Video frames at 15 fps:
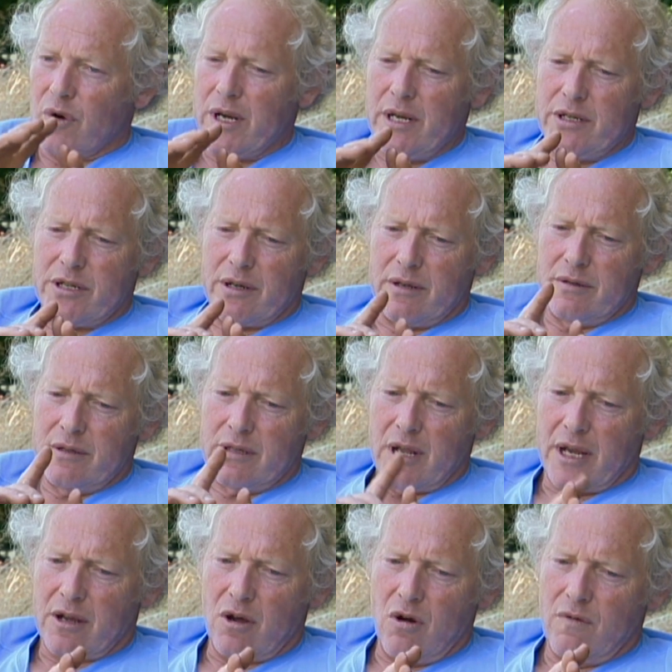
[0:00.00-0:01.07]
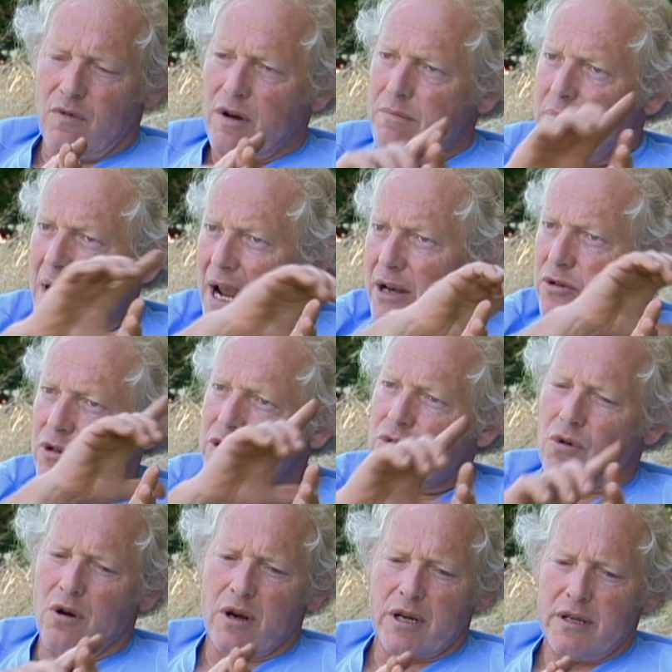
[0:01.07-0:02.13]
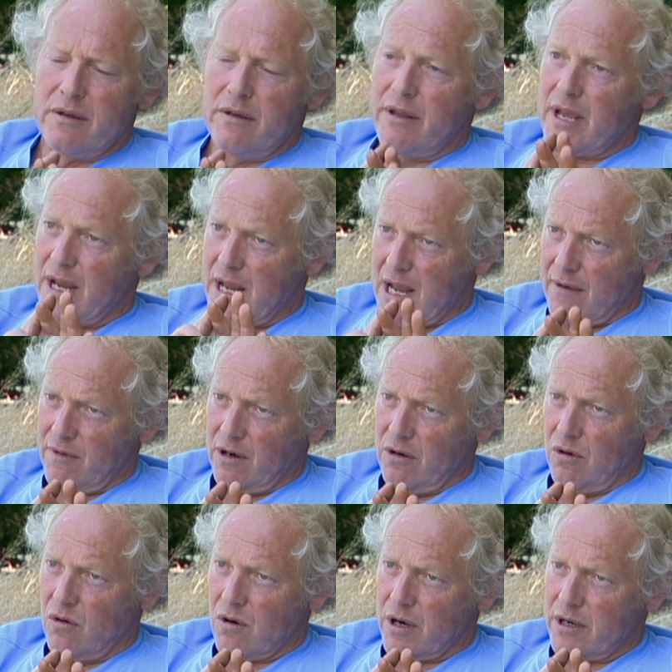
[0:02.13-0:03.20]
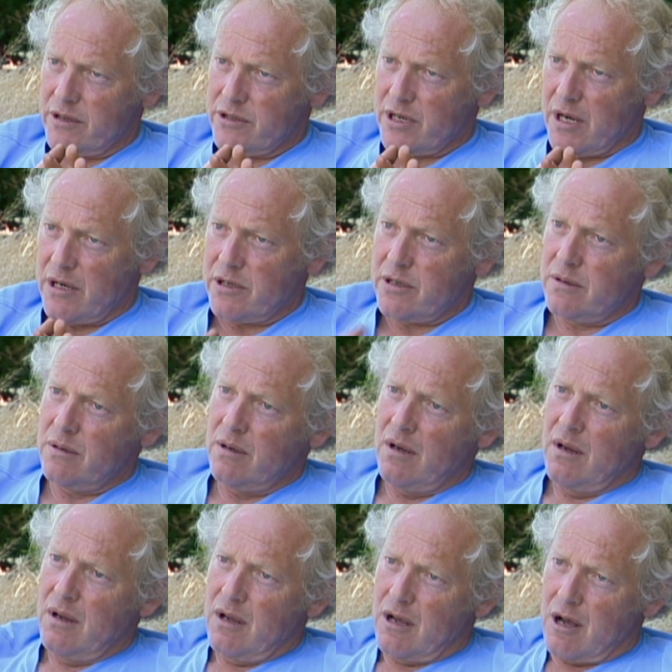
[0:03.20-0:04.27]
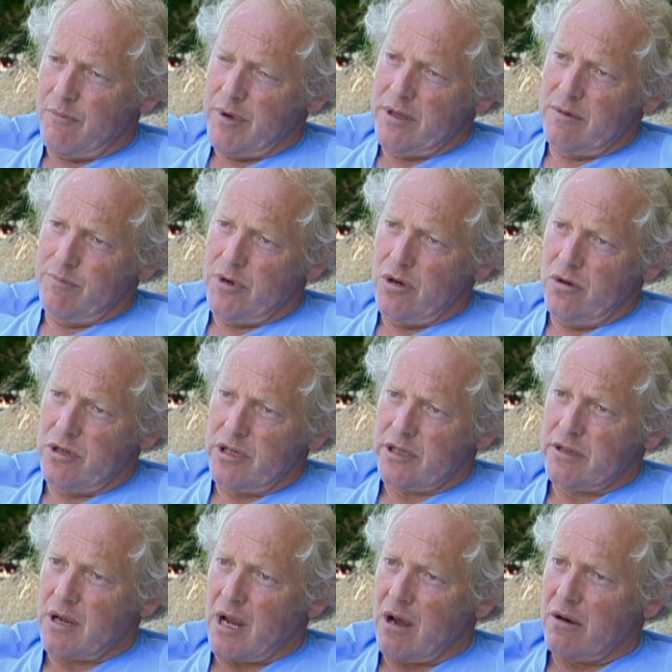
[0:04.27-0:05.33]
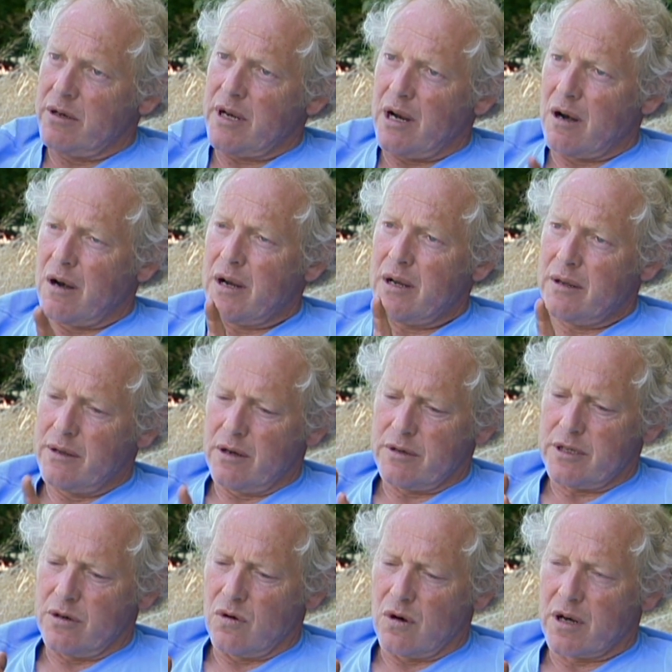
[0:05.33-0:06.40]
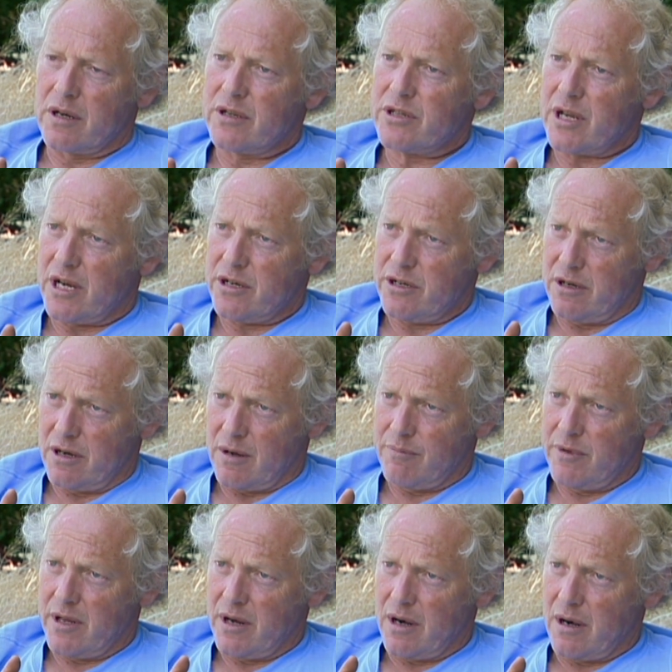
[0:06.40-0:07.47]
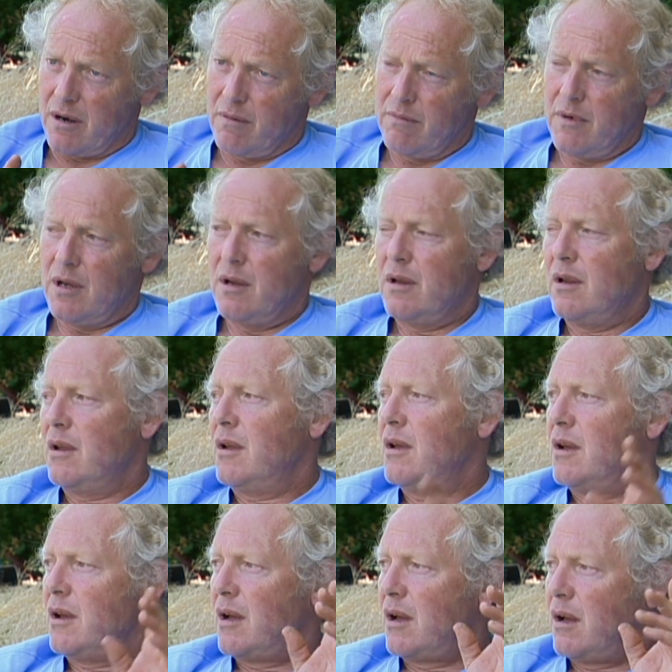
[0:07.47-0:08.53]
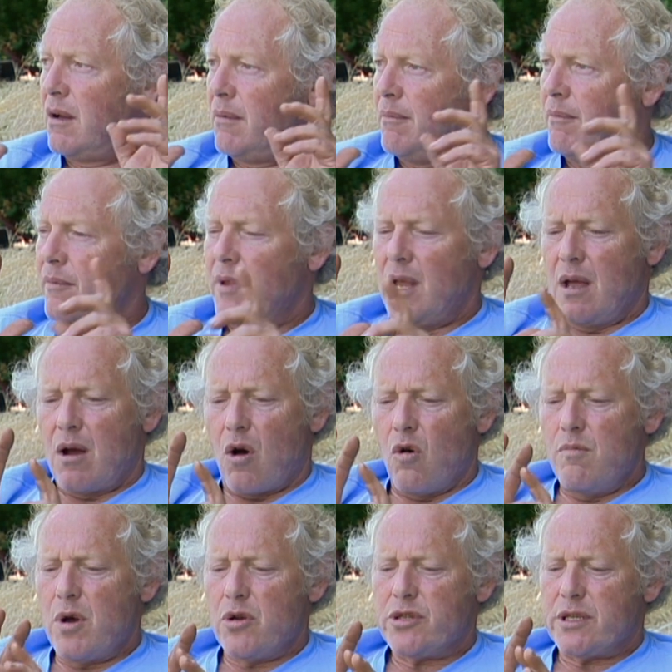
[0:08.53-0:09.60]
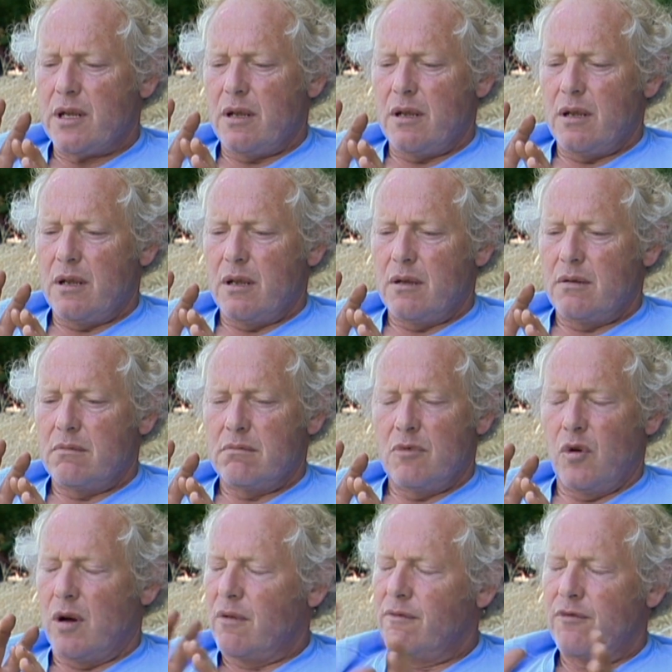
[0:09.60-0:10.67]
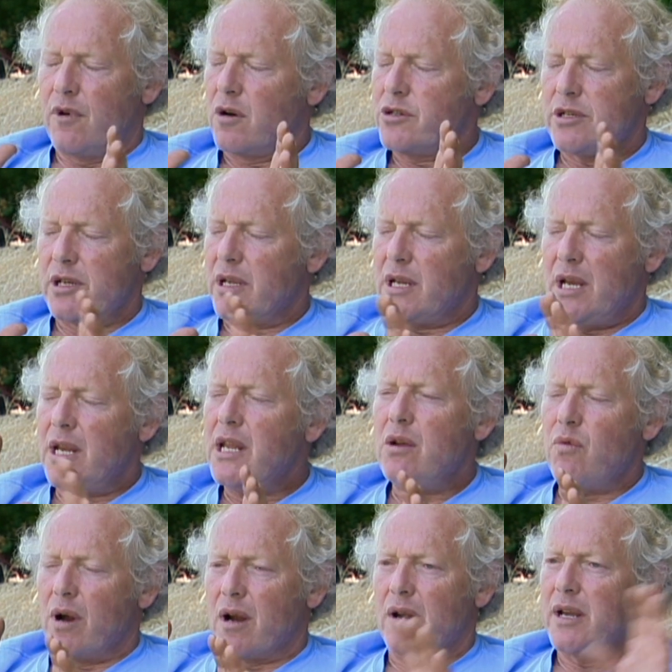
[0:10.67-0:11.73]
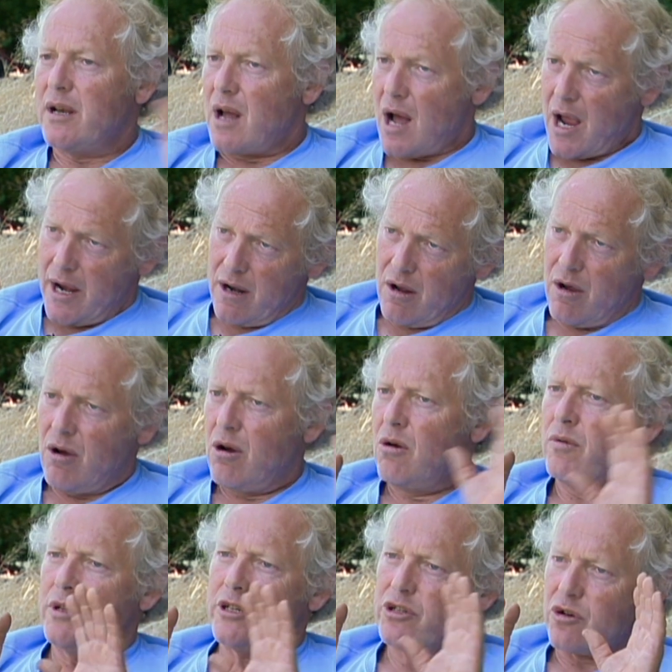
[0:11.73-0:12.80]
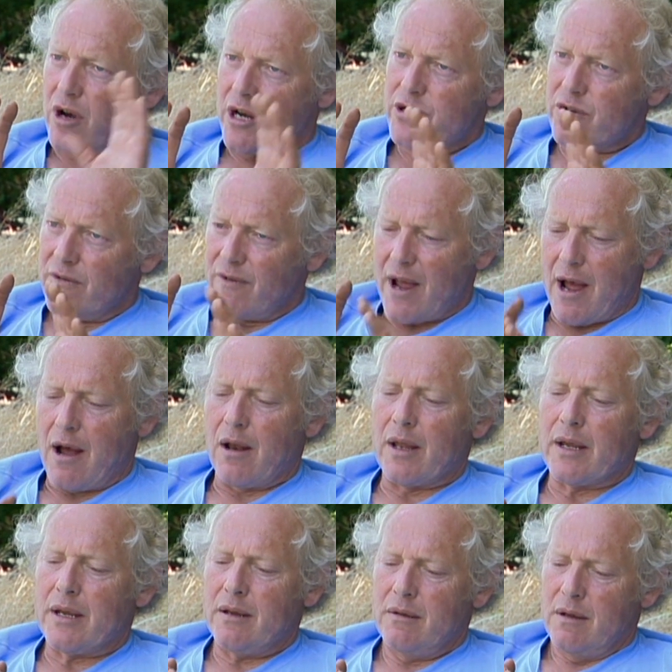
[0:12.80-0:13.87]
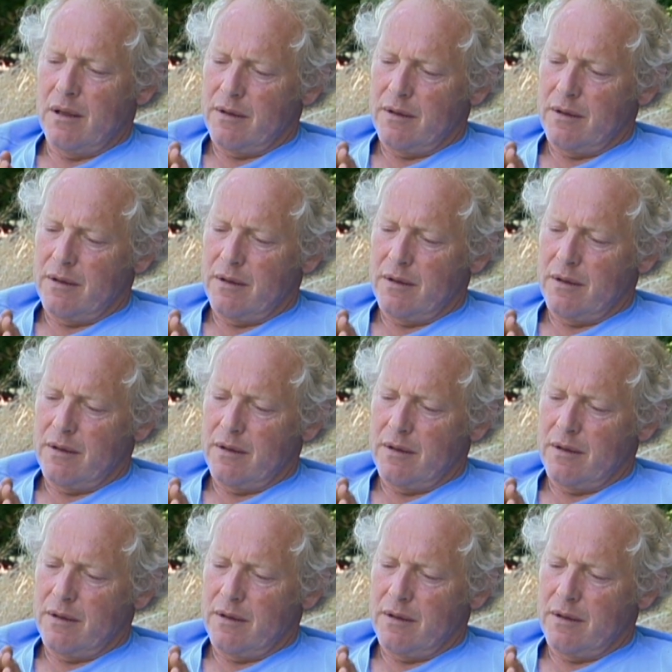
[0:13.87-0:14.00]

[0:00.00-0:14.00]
regions, like over in Madras, Oregon, they have a little organization. Up in the Puget Sound area, there's an organization up there. Um, almost, well, virtually anywhere, in Idaho, in the Treasure Valley.